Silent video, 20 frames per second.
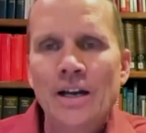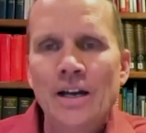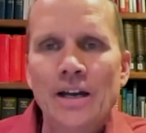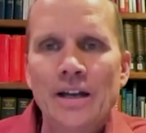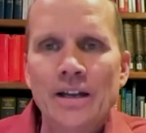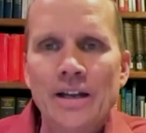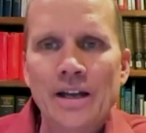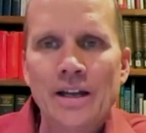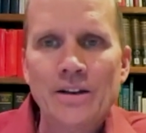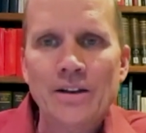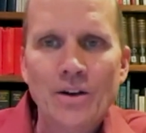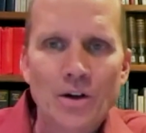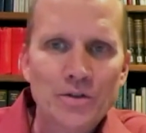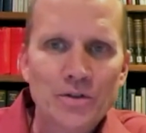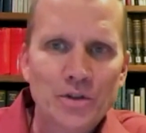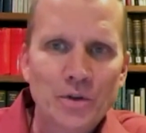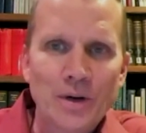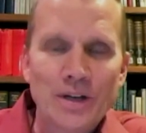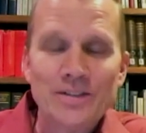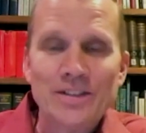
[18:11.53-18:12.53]
And, and
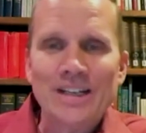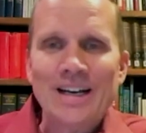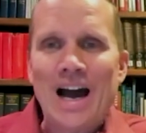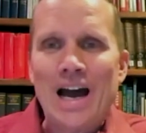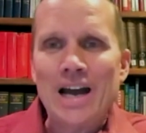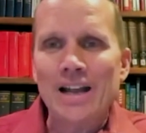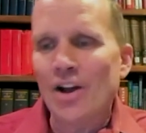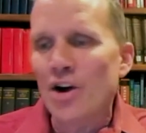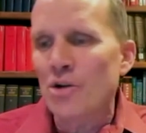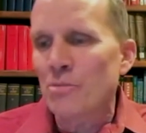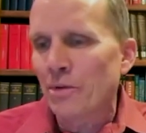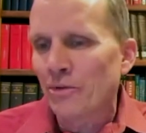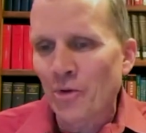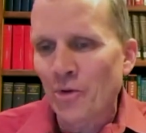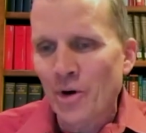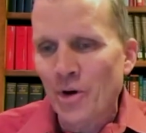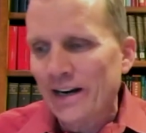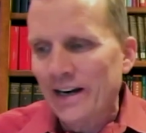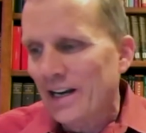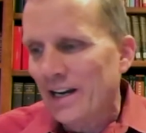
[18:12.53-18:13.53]
also as a guy, long
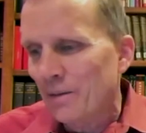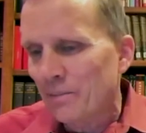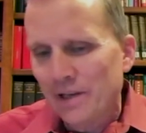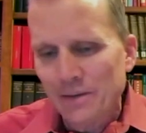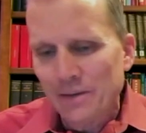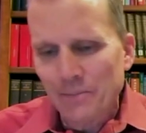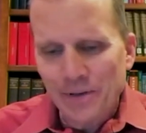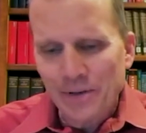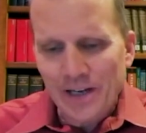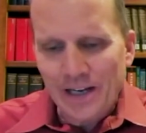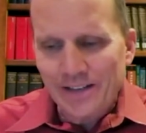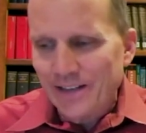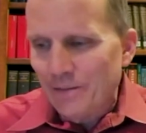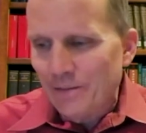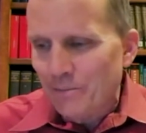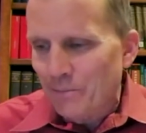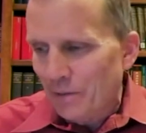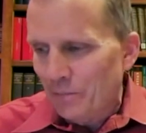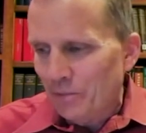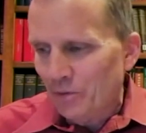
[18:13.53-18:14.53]
before I got a PhD
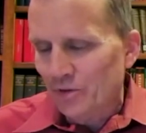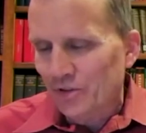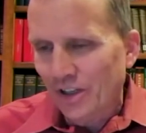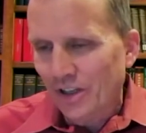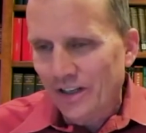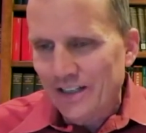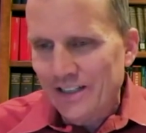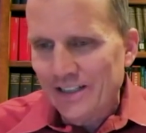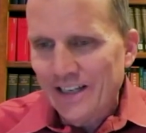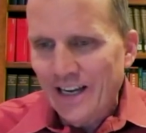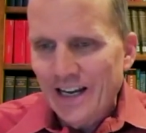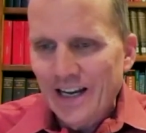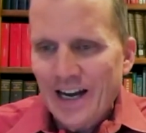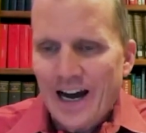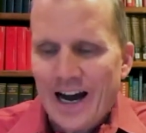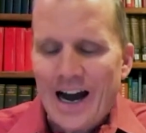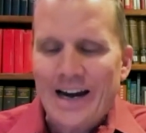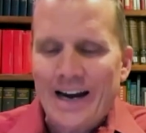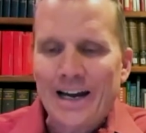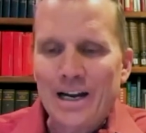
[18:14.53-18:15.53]
in biblical studies,
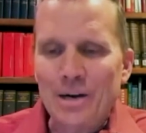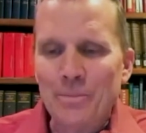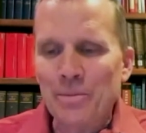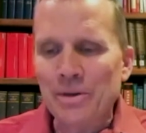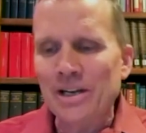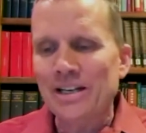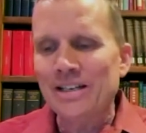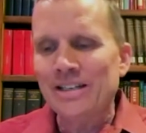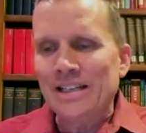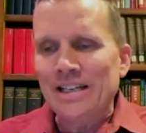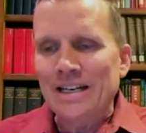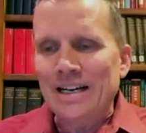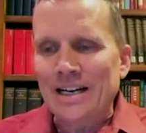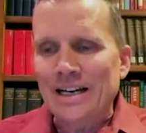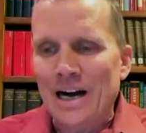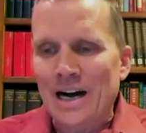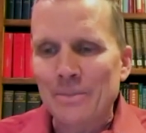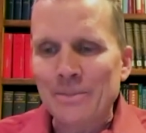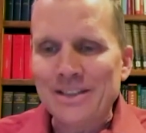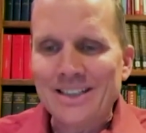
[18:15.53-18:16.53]
I got a PhD in
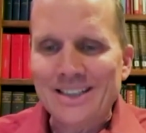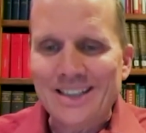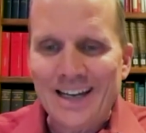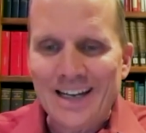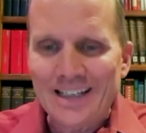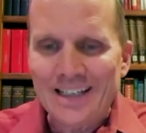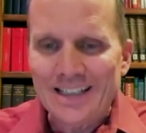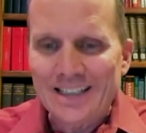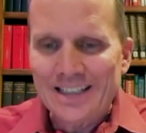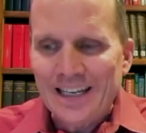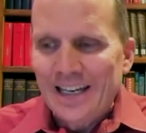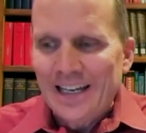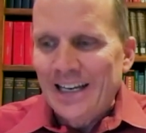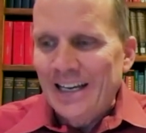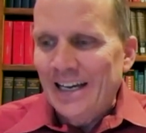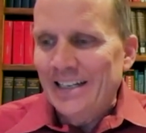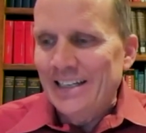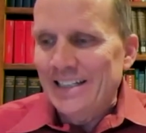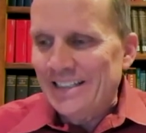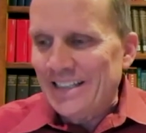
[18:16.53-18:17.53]
common sense
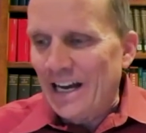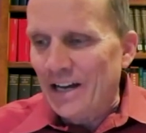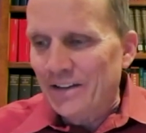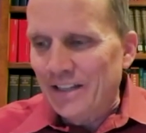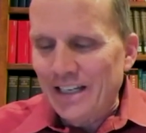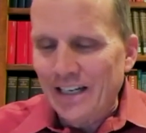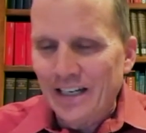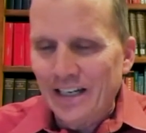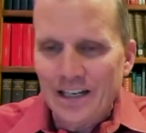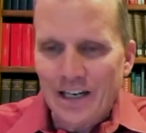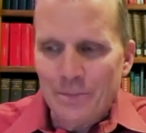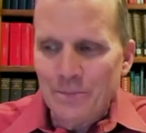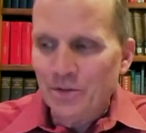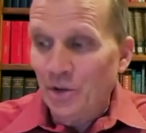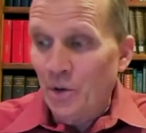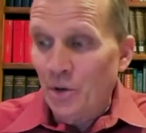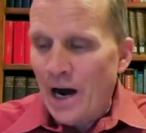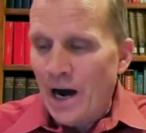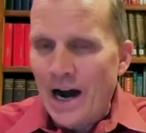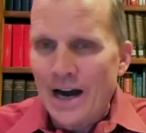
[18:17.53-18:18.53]
in the south end of
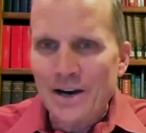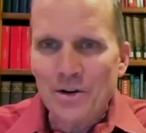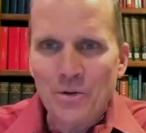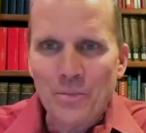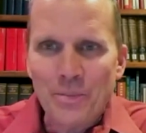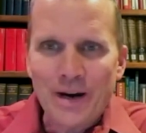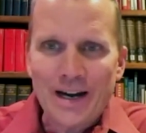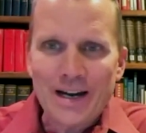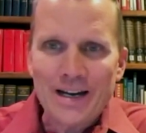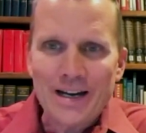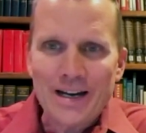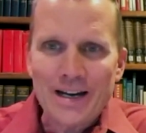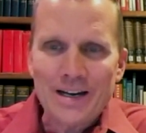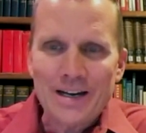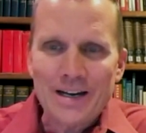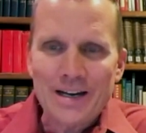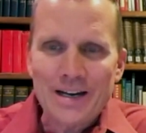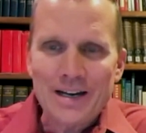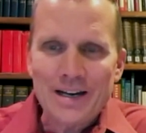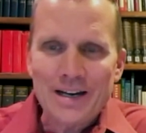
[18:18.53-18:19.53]
Columbus, Ohio, by,
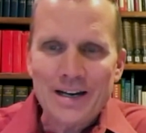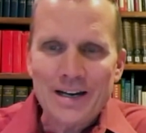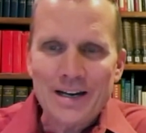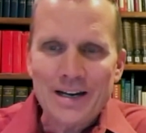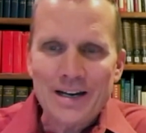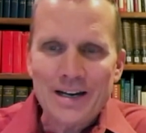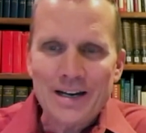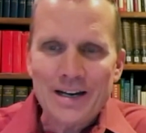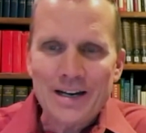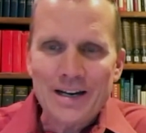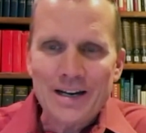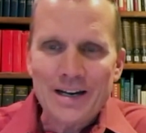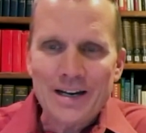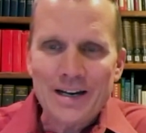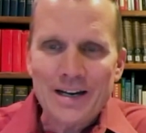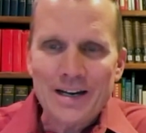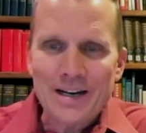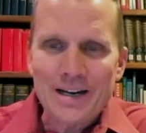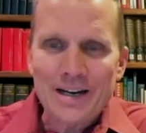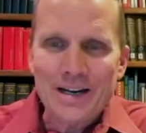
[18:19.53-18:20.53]
by my father,
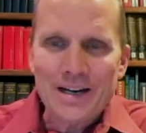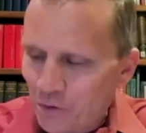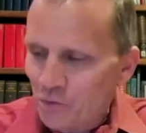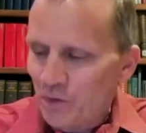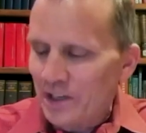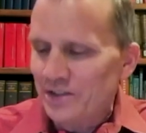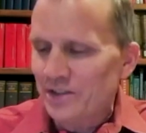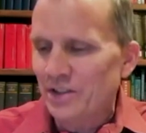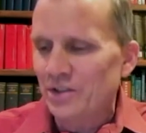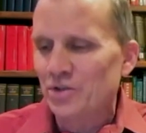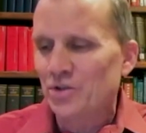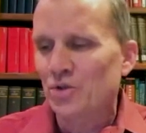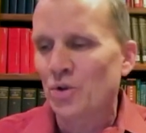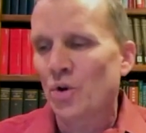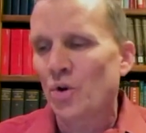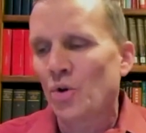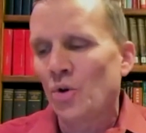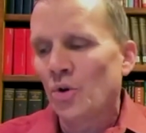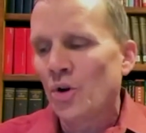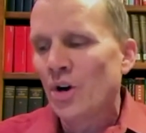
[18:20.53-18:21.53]
may, may the Lord rest his
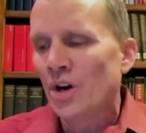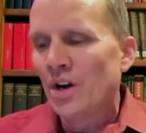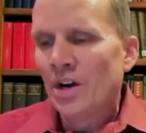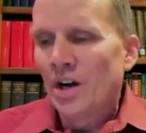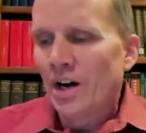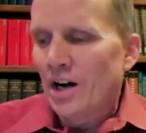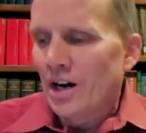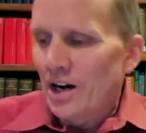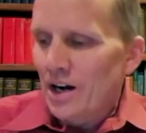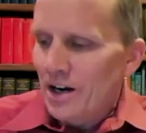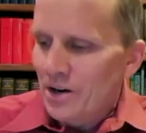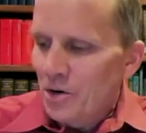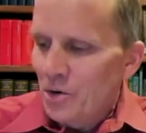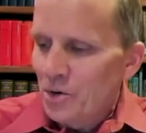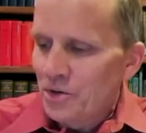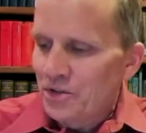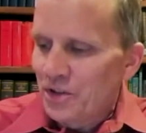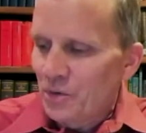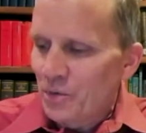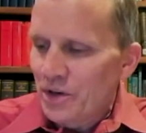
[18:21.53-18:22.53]
soul, uh,
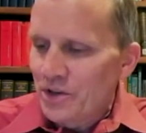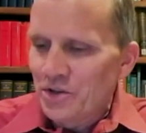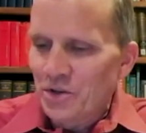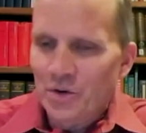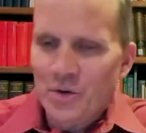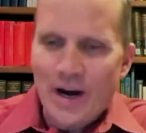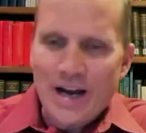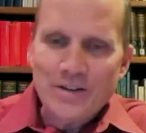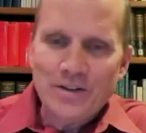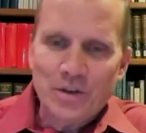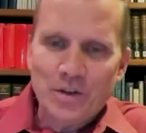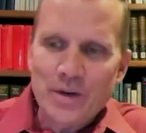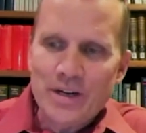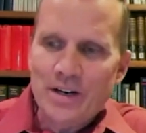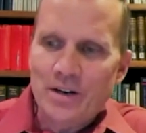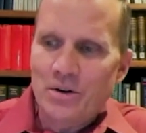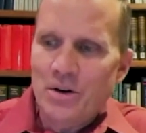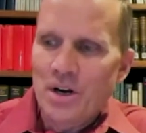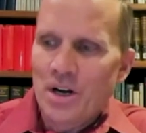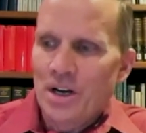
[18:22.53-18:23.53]
who was the original Gran
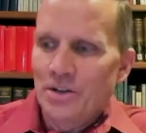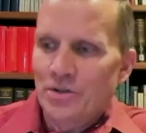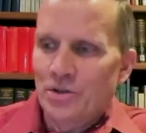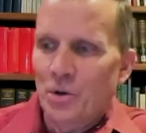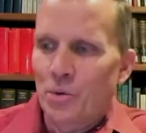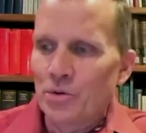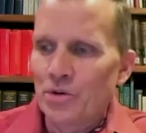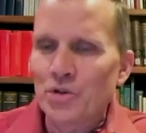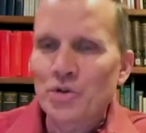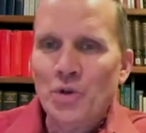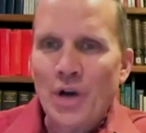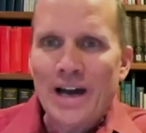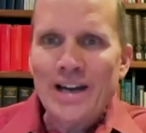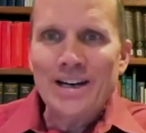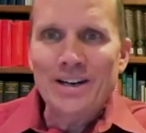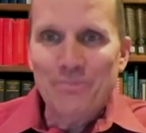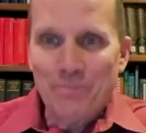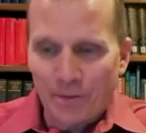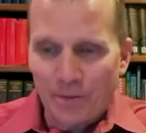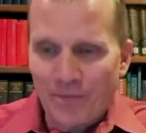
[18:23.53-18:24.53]
Torino. So we're just
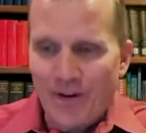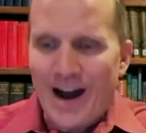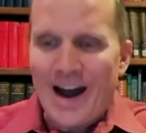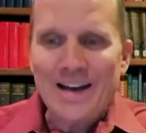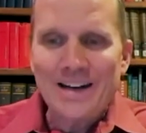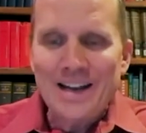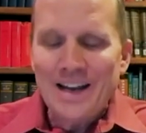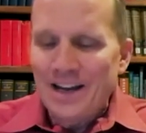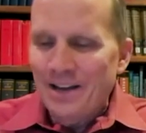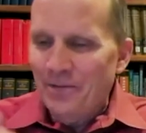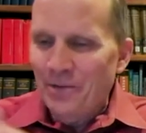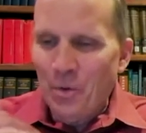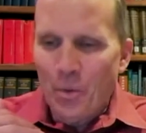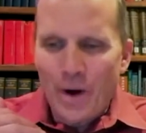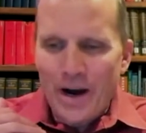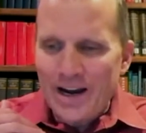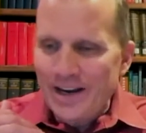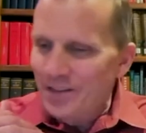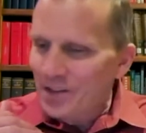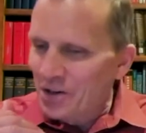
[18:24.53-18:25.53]
trying to provide the
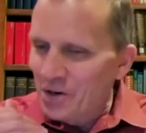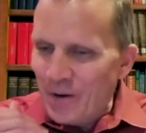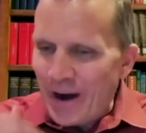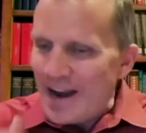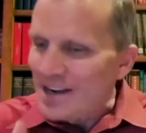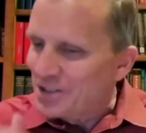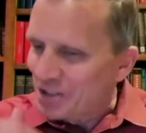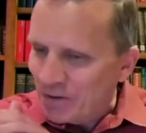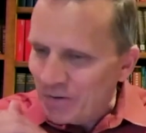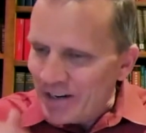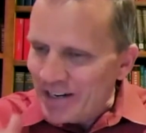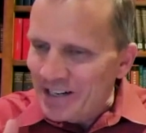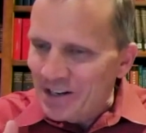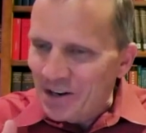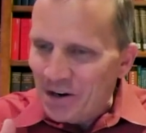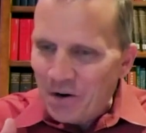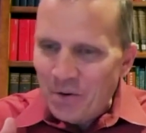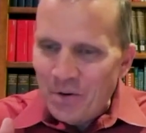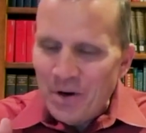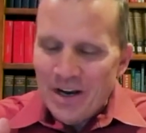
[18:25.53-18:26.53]
way the Gran
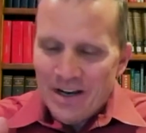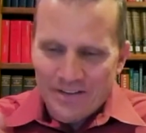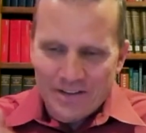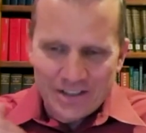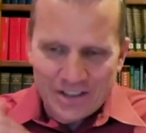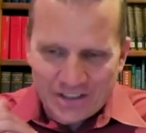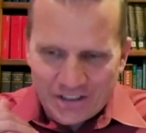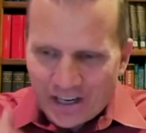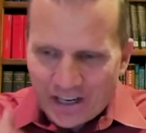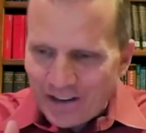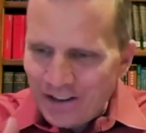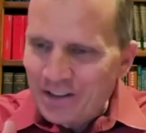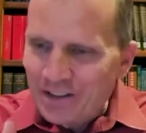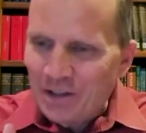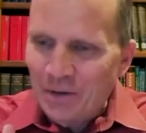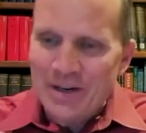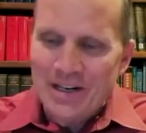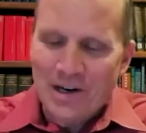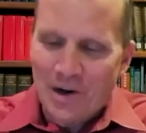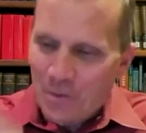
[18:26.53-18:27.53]
Torino, the son of the
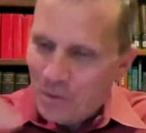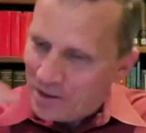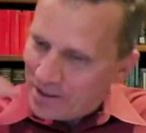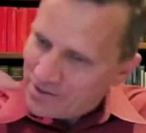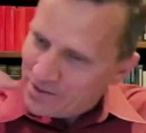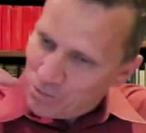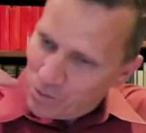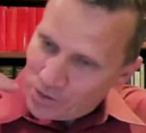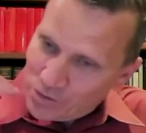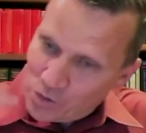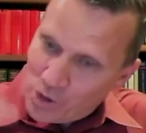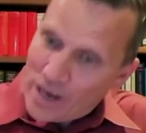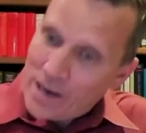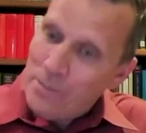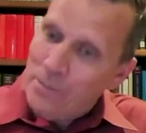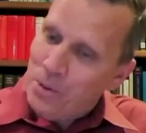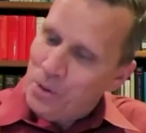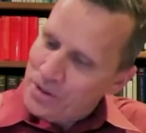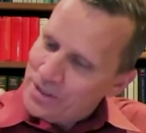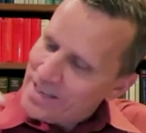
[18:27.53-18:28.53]
Torino, would, would
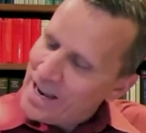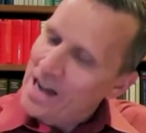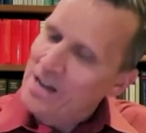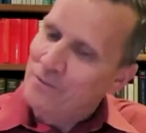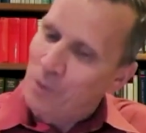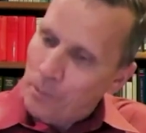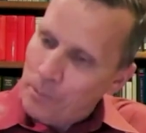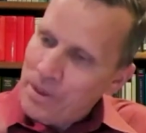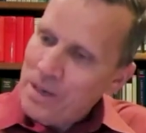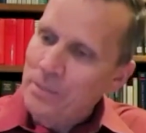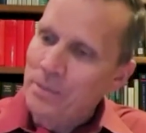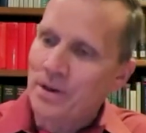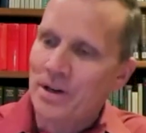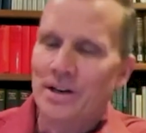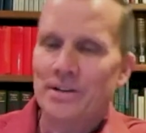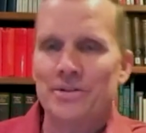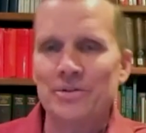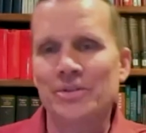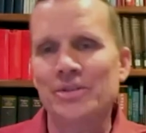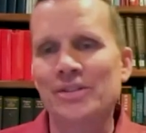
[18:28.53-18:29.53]
try to put down for people
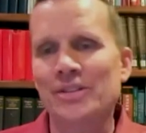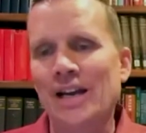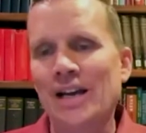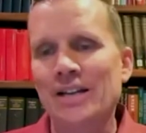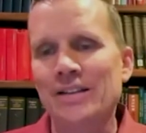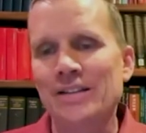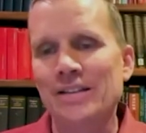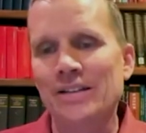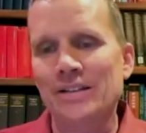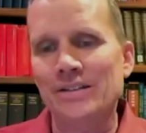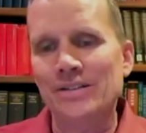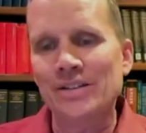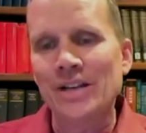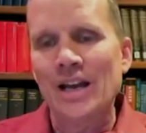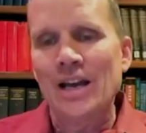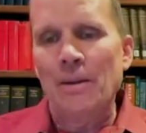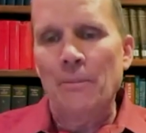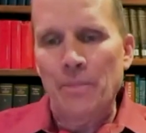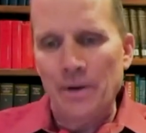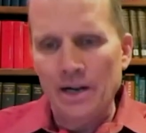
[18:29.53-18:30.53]
to understand
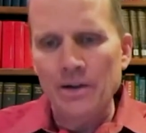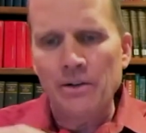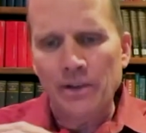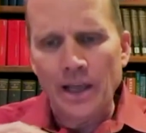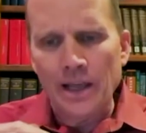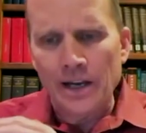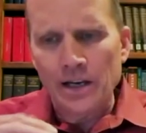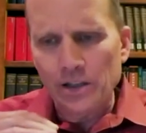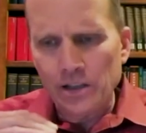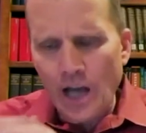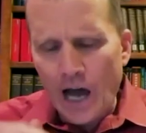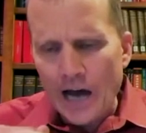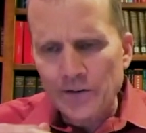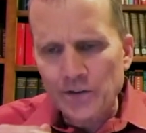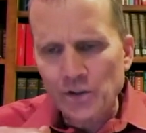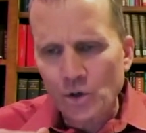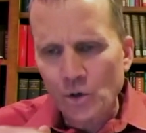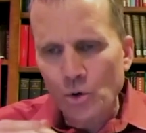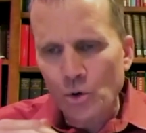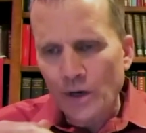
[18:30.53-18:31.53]
this, but in, in
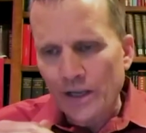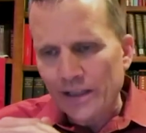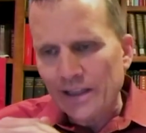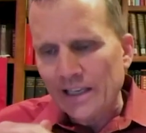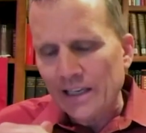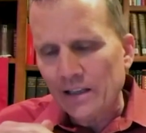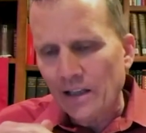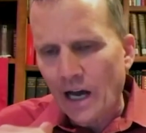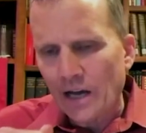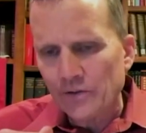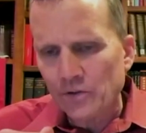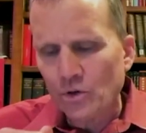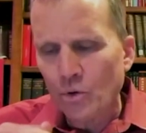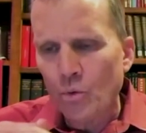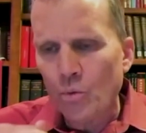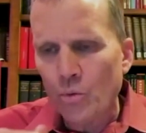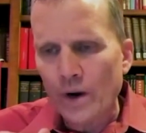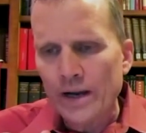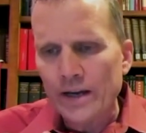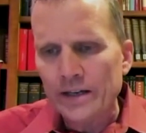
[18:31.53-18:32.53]
logical and
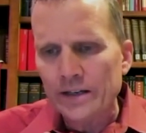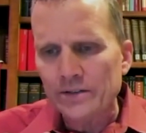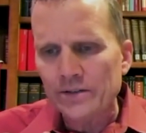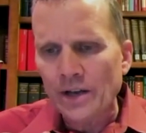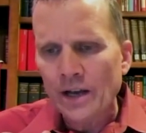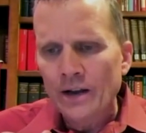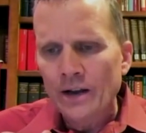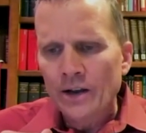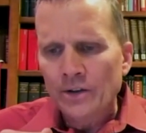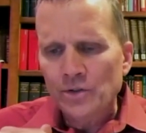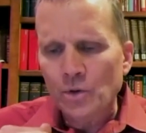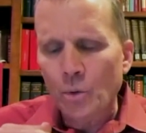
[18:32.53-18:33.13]
theological ways.